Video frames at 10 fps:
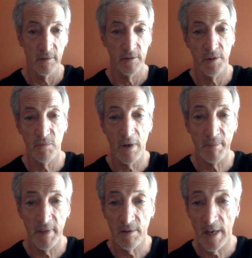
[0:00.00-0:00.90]
Do you want
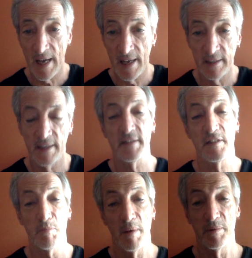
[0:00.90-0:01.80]
me or not? And then
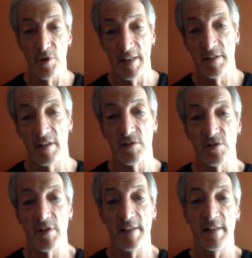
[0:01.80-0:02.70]
the publisher has to
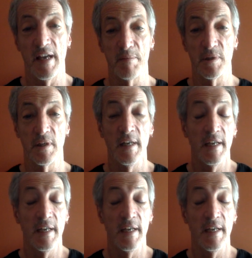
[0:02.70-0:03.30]
exercise the option.